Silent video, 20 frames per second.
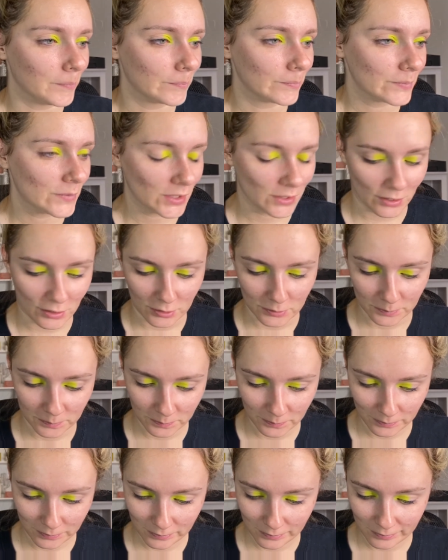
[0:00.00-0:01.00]
So
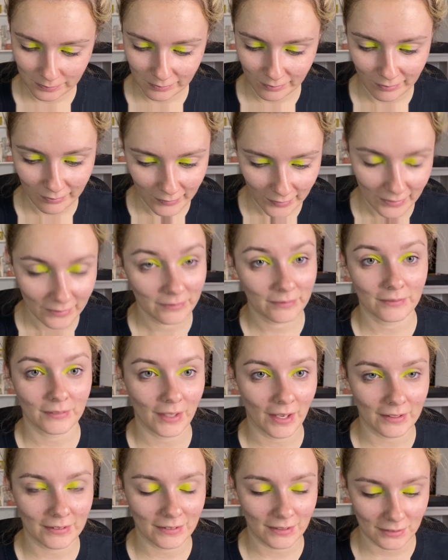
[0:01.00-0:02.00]

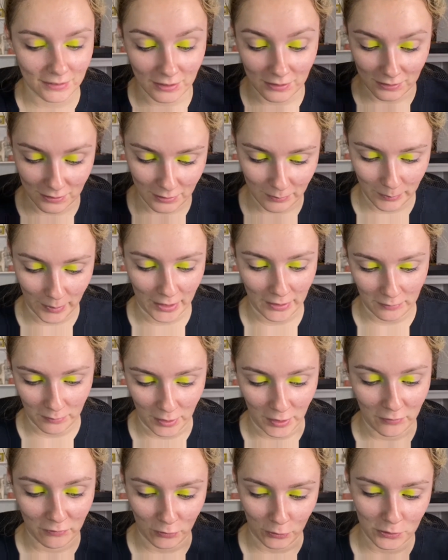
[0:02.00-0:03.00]
this isn't my
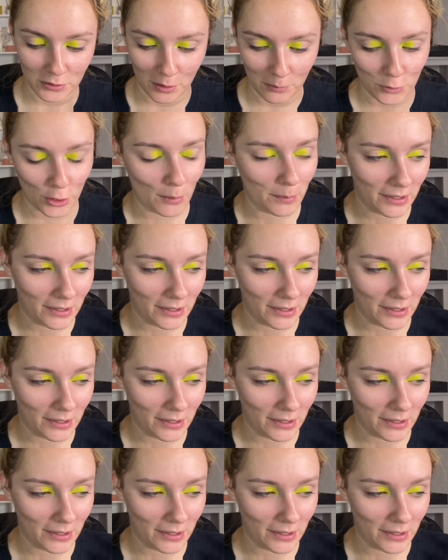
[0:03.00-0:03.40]
like full-time job.